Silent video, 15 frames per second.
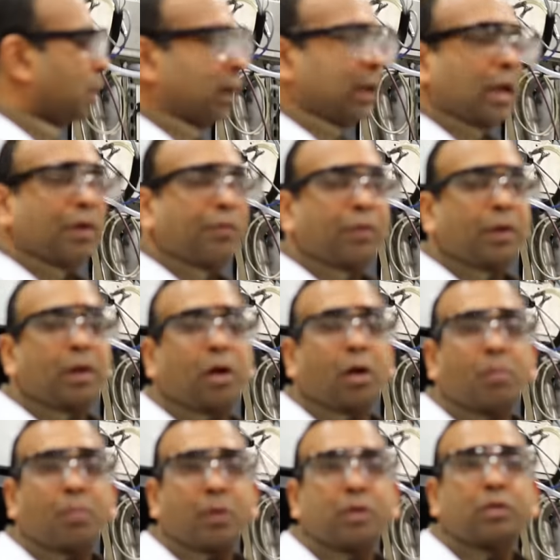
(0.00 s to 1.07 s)
like every
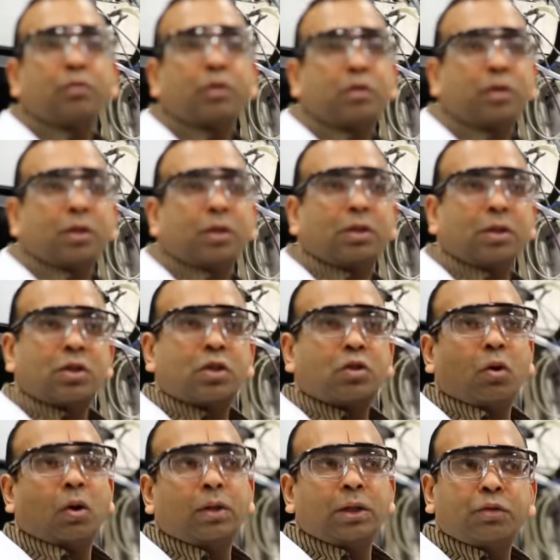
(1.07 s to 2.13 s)
component which is
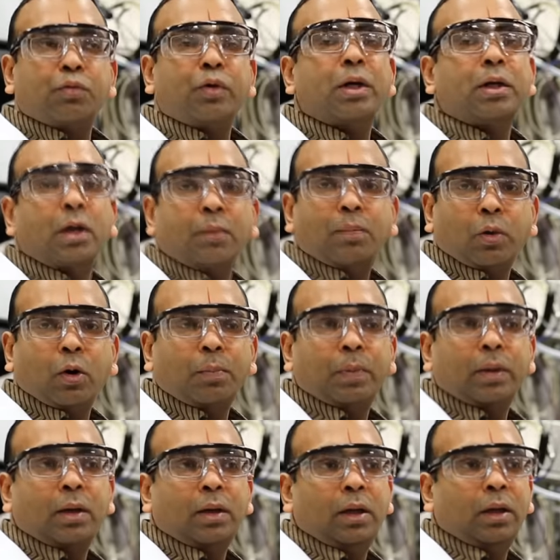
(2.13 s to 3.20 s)
installed is working
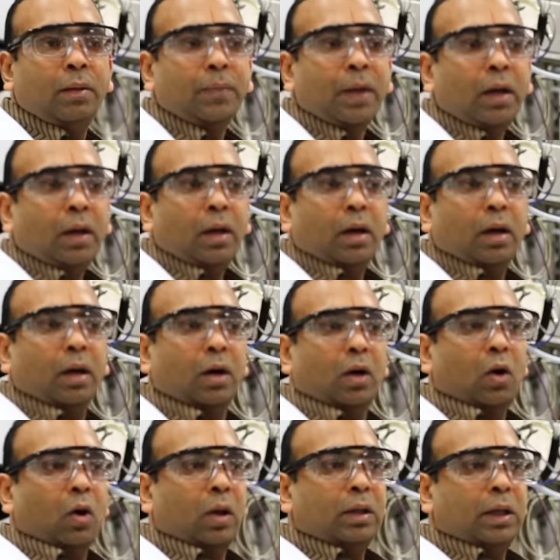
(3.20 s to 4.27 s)
properly, uh,
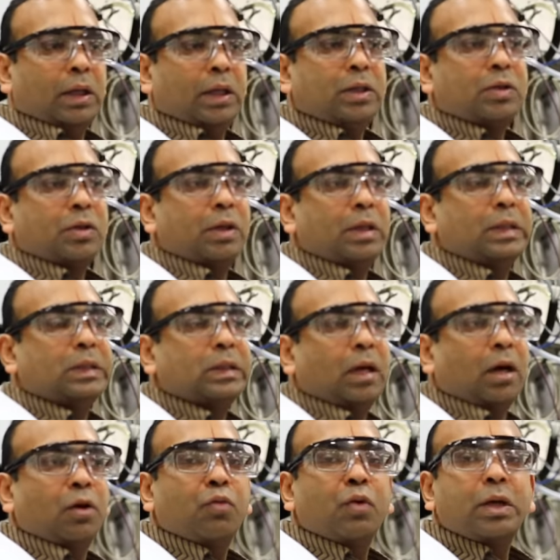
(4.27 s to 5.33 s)
all the heat trays
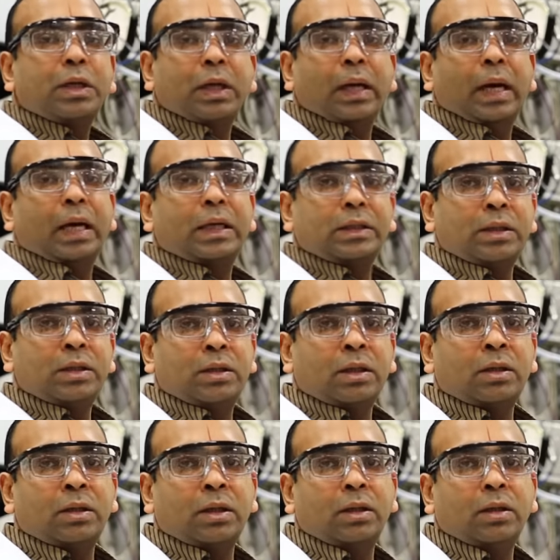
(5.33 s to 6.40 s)
are working as
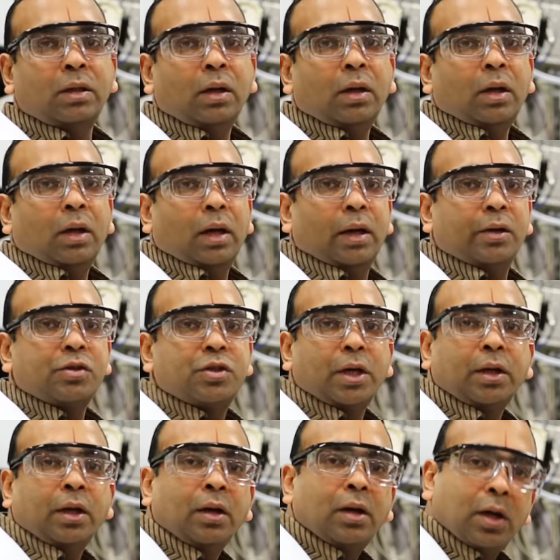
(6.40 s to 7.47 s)
intended, and
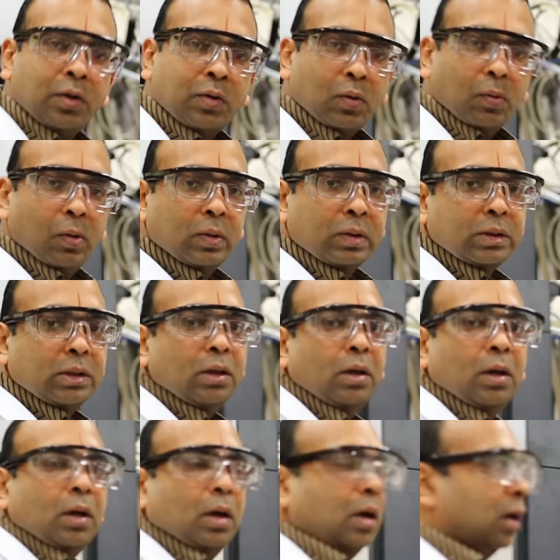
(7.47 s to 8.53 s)
checking controls,
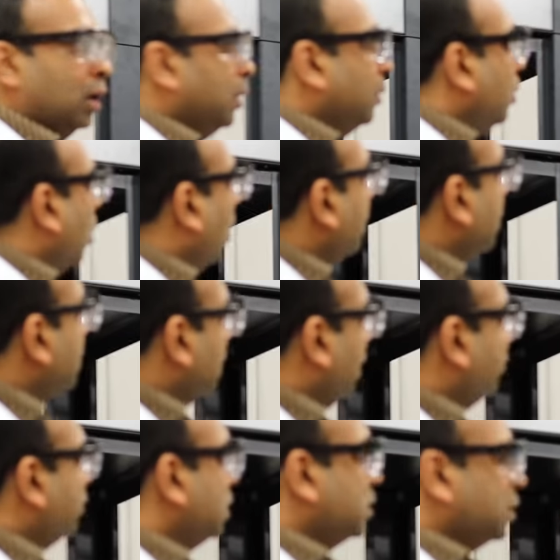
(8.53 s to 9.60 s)
uh, all the
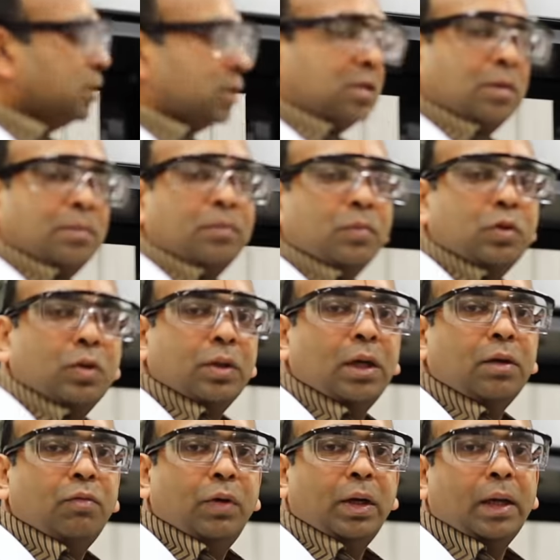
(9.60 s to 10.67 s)
safety system, so
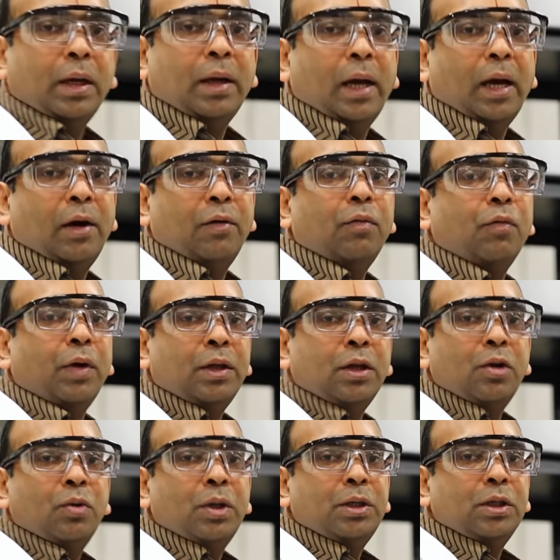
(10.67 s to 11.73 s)
that we can have, when the
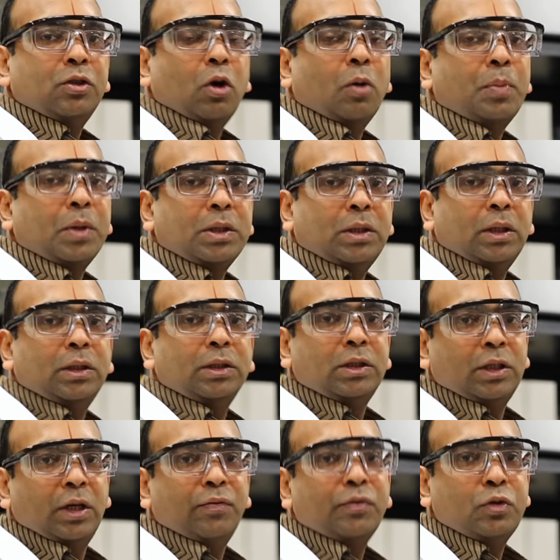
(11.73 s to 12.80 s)
unit is operational, it's
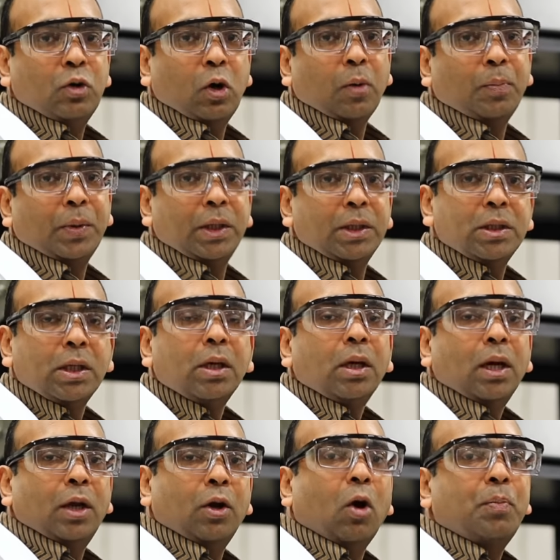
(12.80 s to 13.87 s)
safe to operate
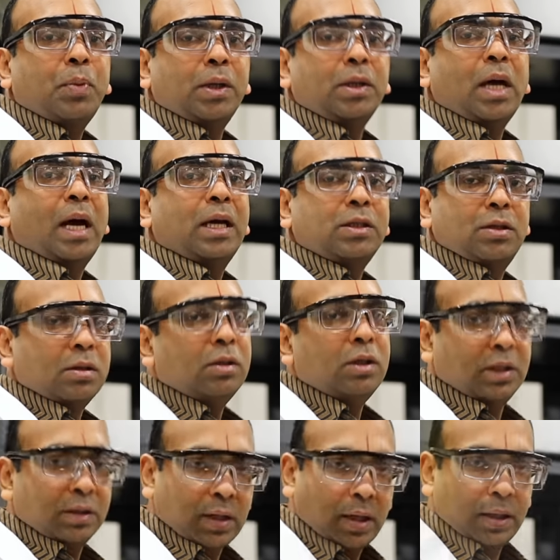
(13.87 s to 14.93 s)
and operate as
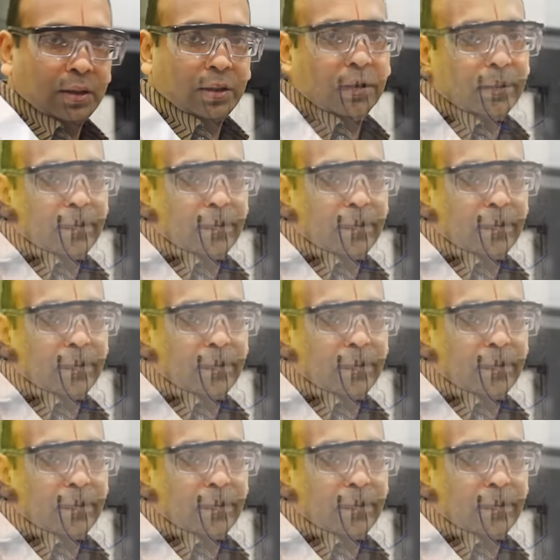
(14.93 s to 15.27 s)
designed. What